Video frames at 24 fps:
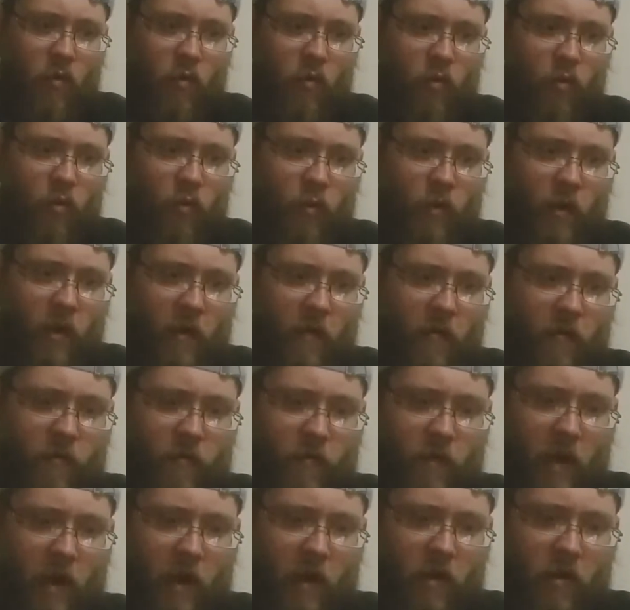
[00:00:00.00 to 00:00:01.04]
Ooh, we have
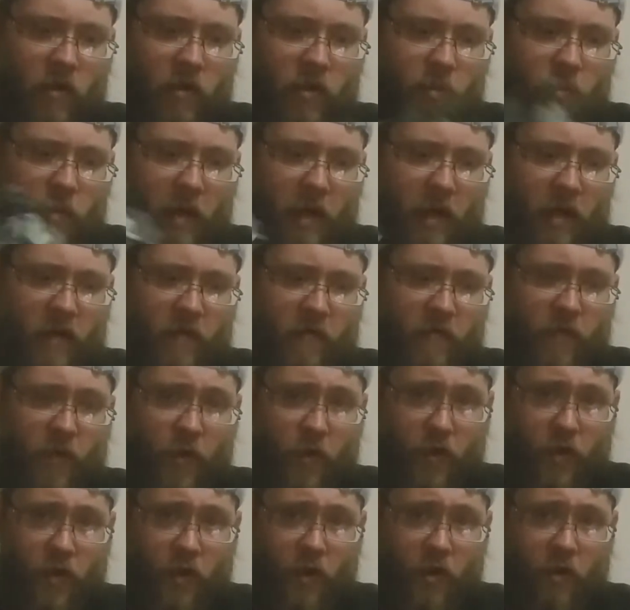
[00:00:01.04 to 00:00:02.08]
Aleister Black's
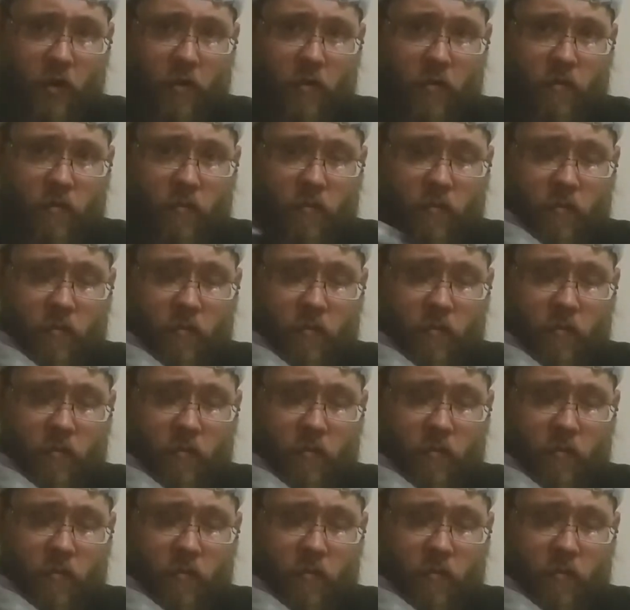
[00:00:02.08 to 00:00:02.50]
first card.